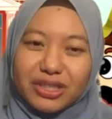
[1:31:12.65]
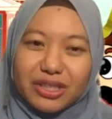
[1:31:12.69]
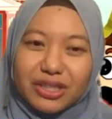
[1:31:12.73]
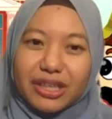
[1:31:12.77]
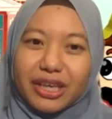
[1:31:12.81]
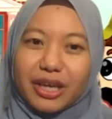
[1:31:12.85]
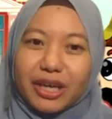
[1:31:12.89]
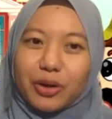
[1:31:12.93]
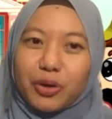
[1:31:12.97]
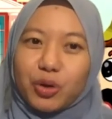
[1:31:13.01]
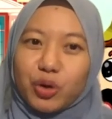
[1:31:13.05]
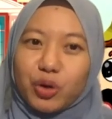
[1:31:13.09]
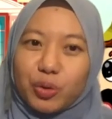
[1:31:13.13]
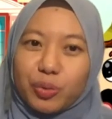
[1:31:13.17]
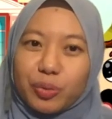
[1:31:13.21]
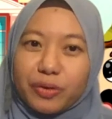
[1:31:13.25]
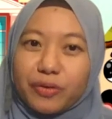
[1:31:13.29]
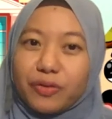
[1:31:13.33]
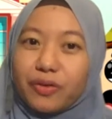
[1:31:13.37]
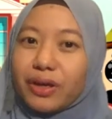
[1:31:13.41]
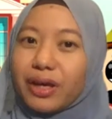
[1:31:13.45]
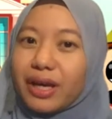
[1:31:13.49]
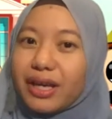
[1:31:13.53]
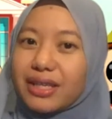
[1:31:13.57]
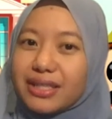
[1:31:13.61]
And I hope if
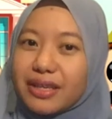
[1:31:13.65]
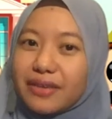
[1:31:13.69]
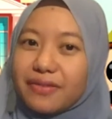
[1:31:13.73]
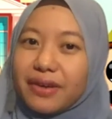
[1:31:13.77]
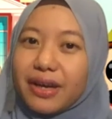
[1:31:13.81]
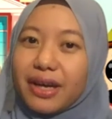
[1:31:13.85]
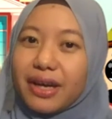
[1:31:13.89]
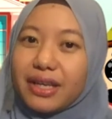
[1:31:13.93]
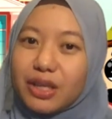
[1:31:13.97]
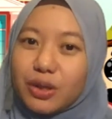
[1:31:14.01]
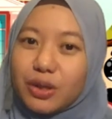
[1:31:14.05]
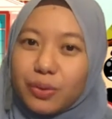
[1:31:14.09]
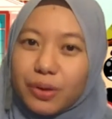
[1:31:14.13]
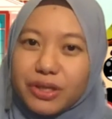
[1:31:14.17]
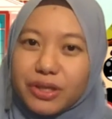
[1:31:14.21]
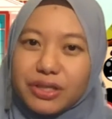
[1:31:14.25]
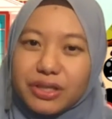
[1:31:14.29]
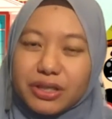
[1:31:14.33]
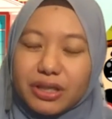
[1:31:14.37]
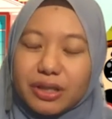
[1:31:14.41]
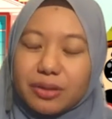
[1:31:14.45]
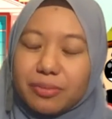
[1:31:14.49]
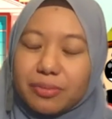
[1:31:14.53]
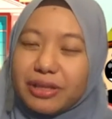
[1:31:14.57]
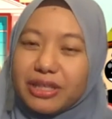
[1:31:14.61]
you guys have any
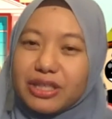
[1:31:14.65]
question,